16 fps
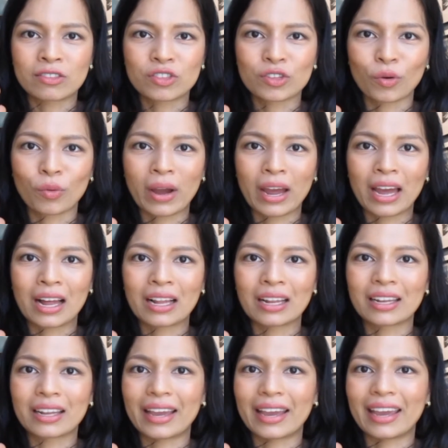so
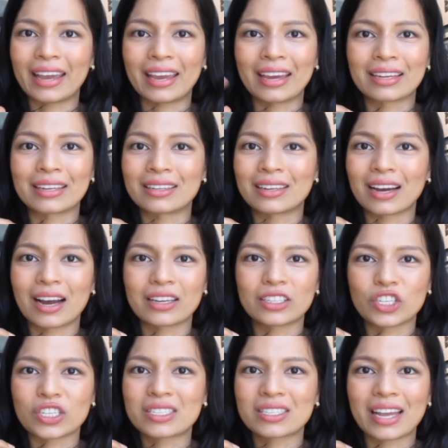well, and I
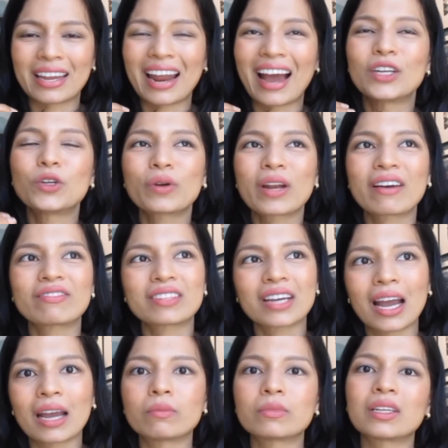don't have
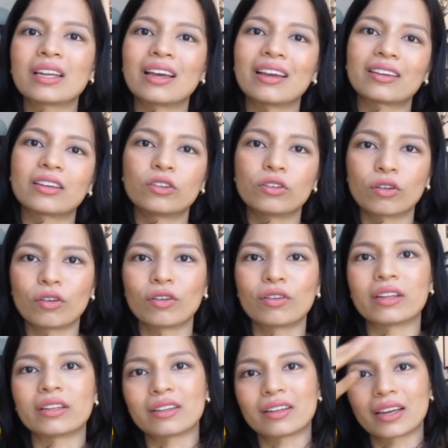time to like,
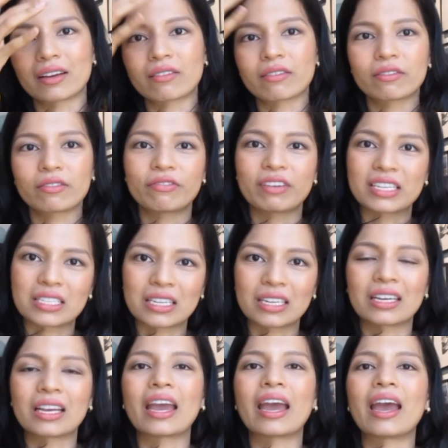like fix it
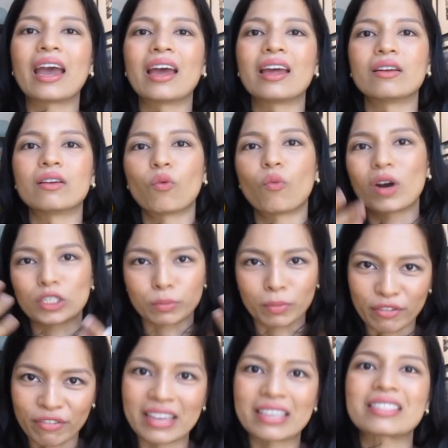again, wash
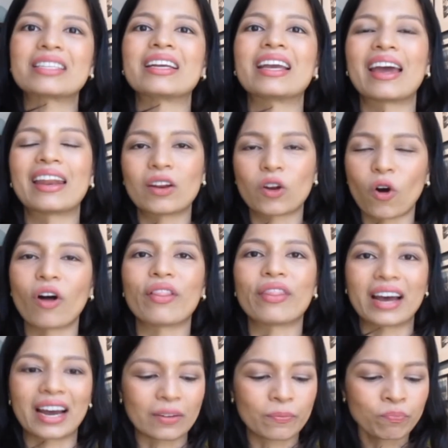my face again, and all
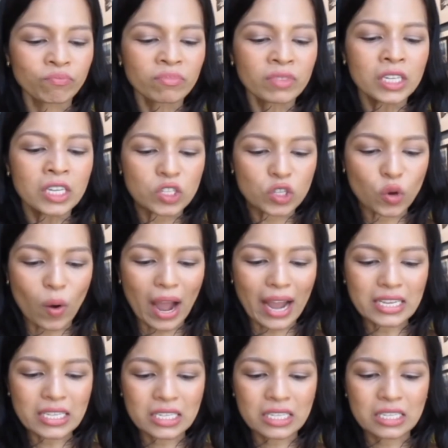that. So
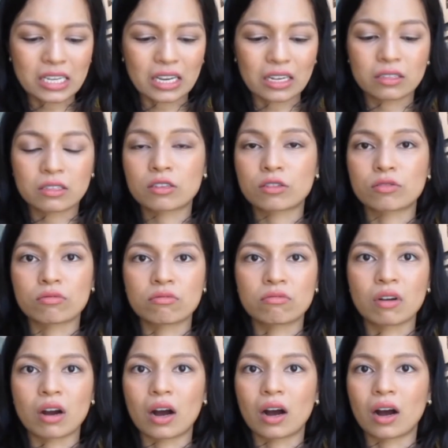I stick
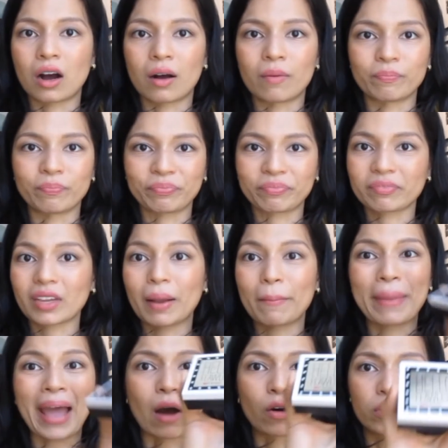to
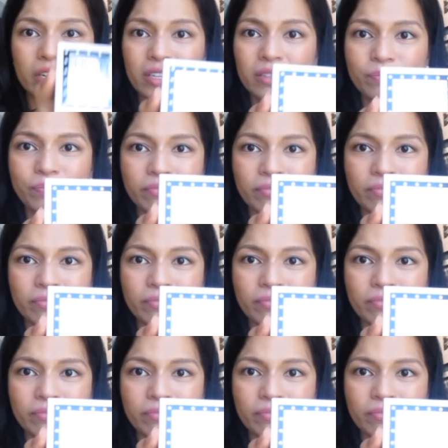powder,